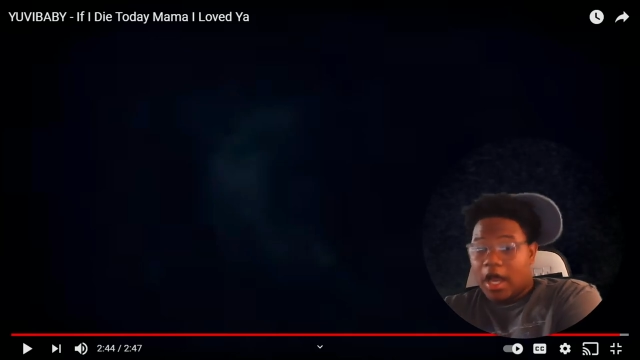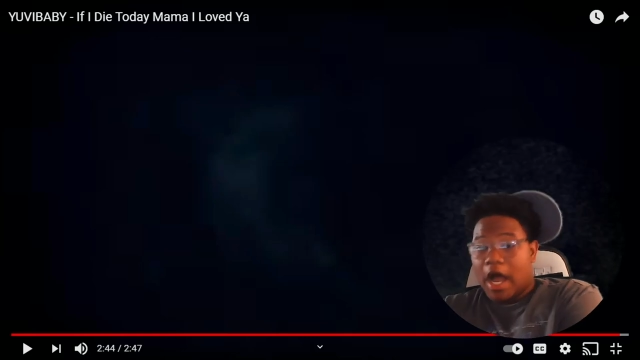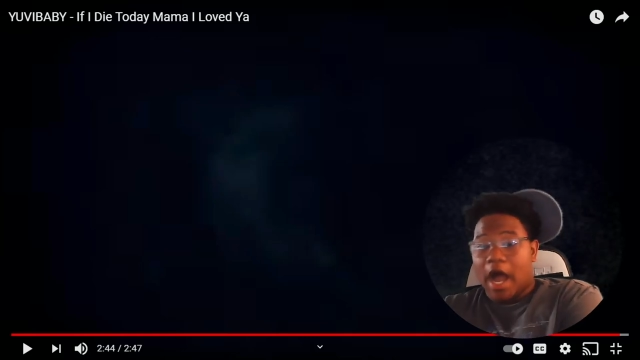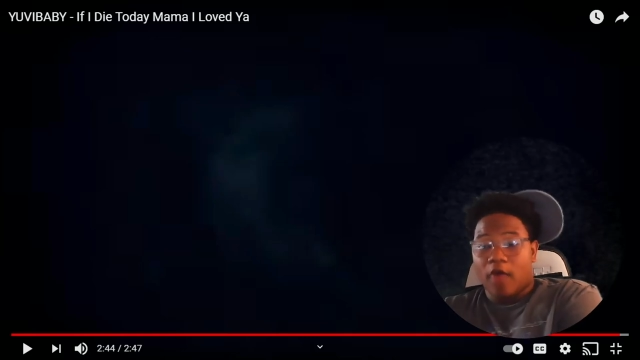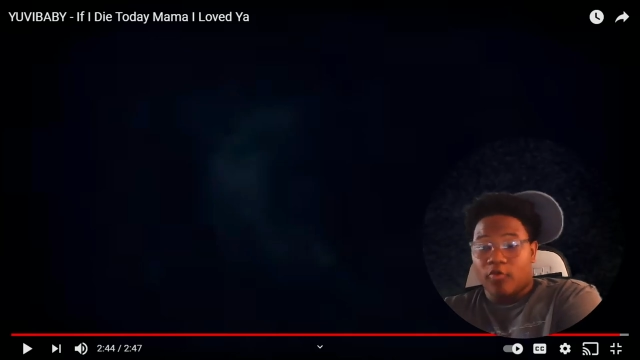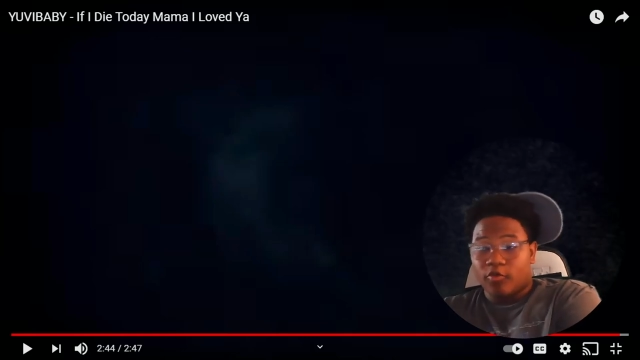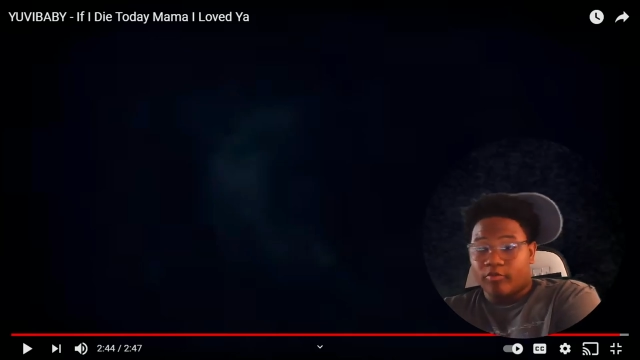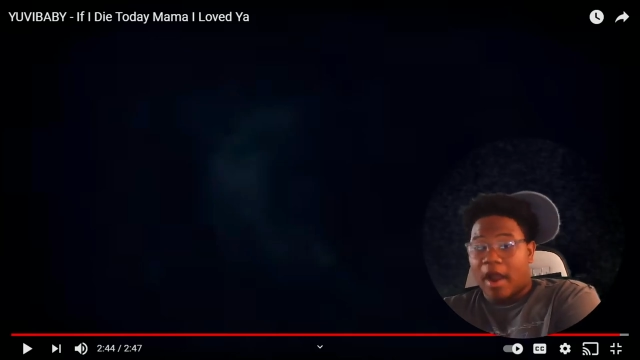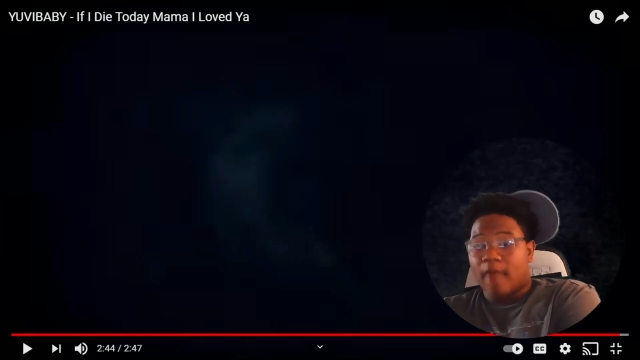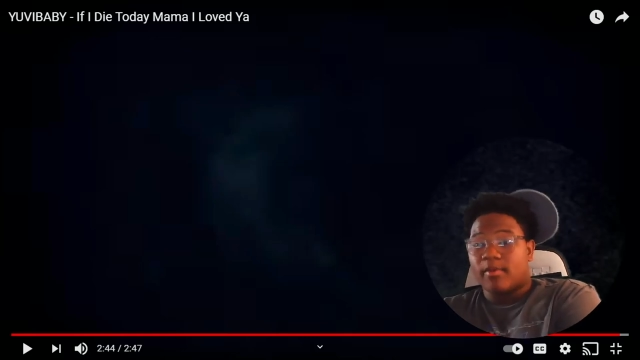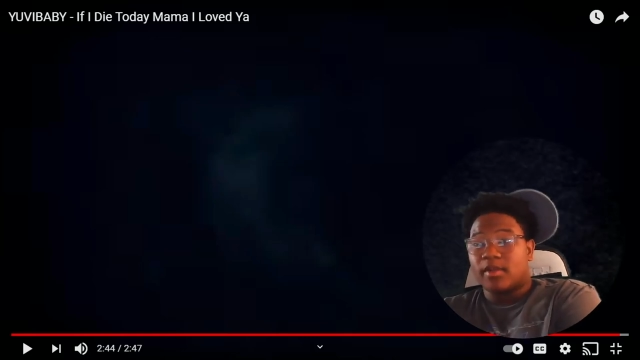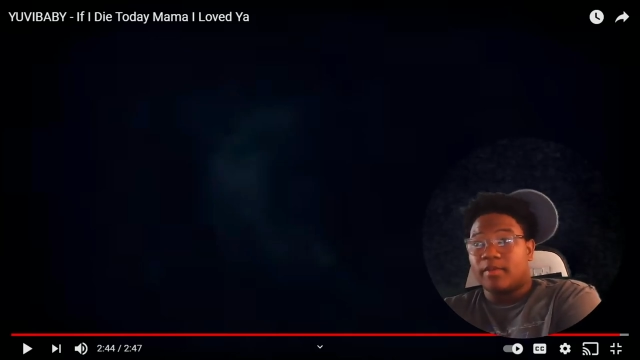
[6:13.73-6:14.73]
I will
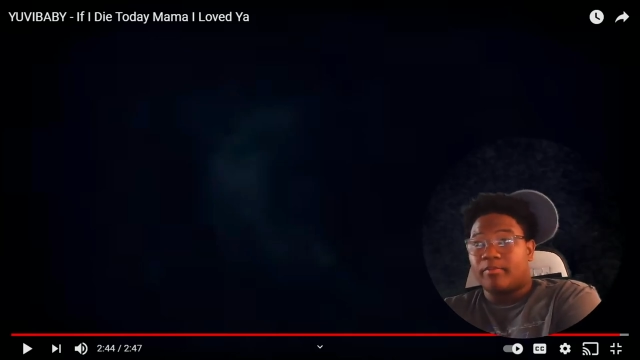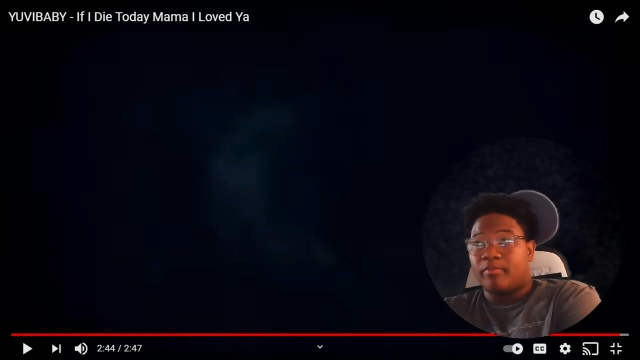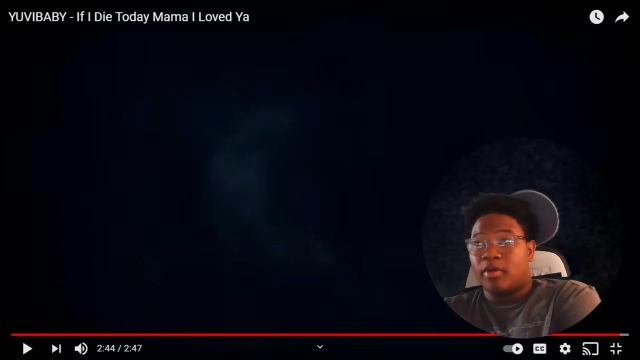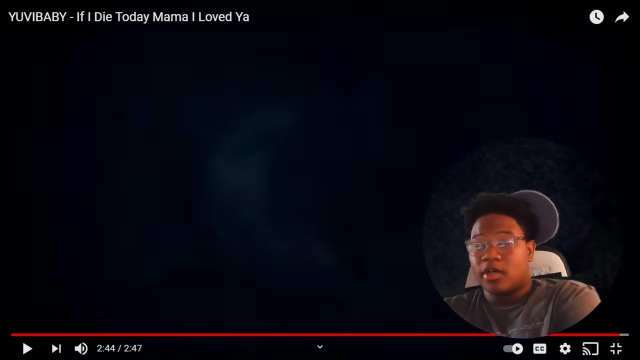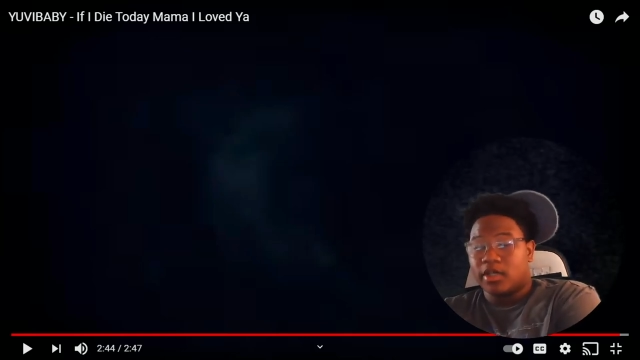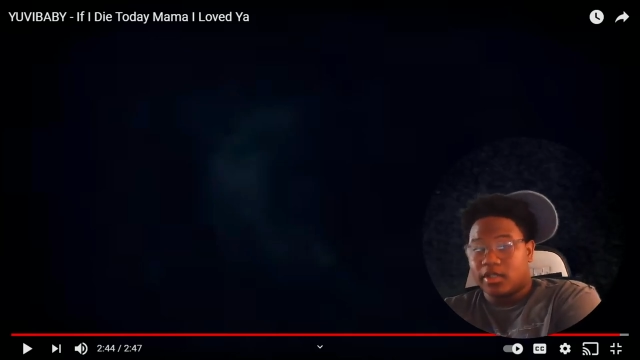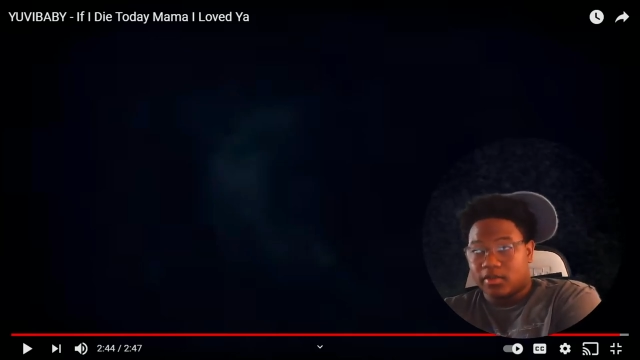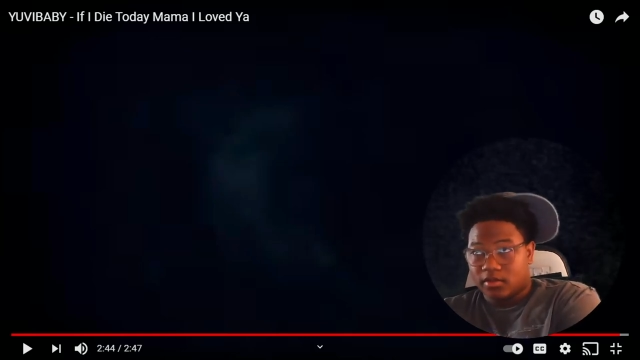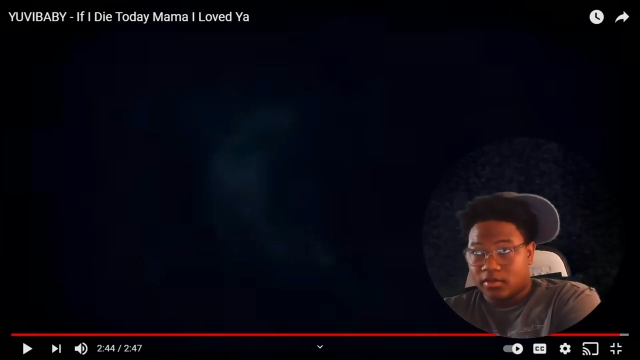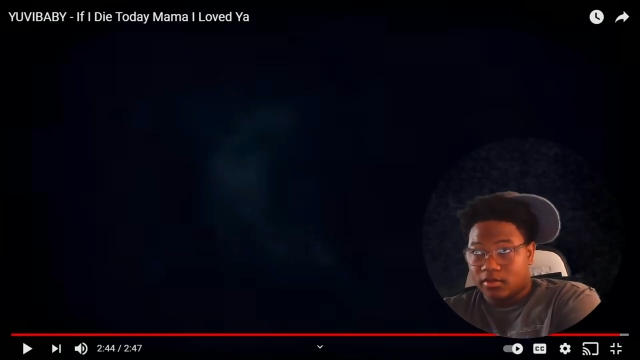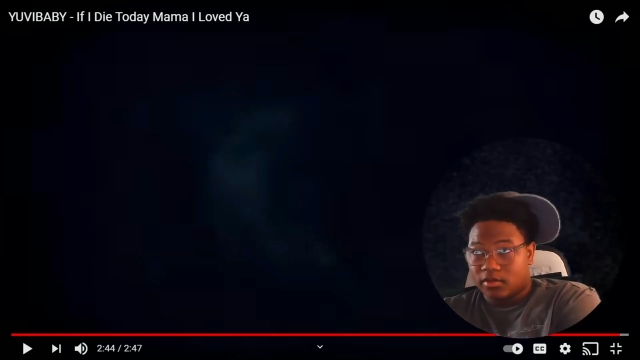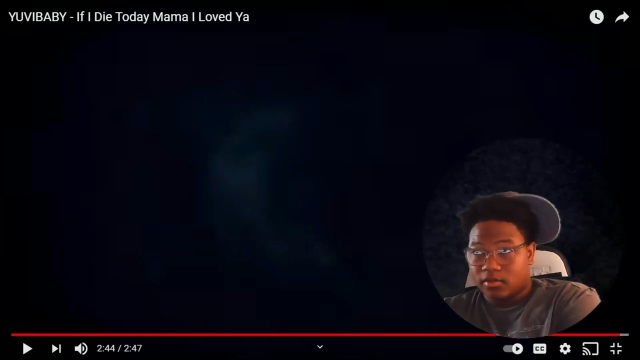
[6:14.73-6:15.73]
probably put,
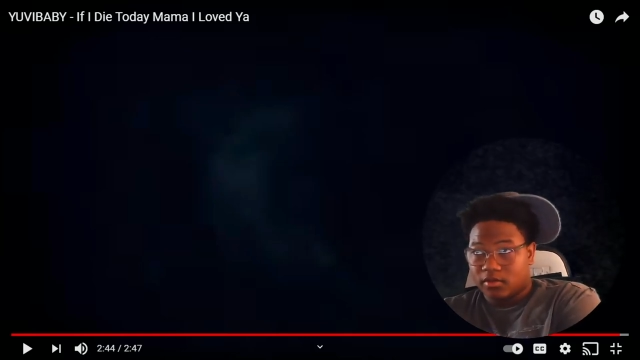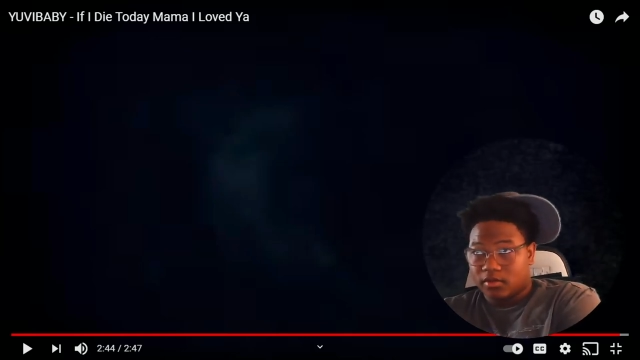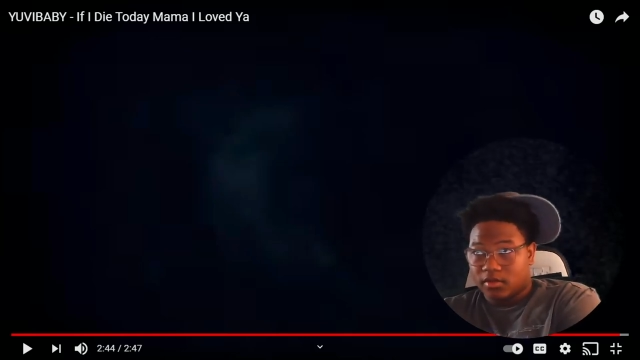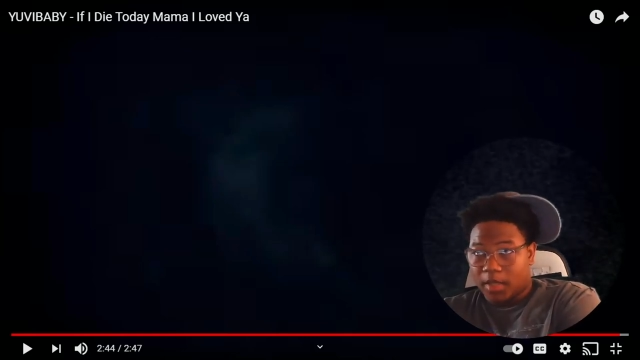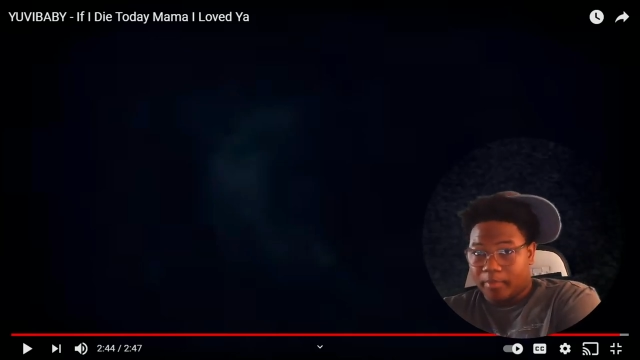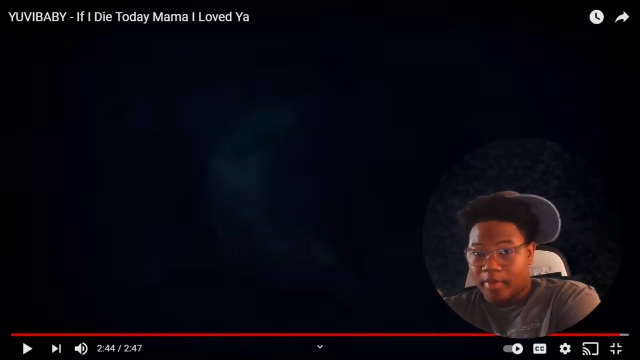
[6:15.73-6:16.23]
I'll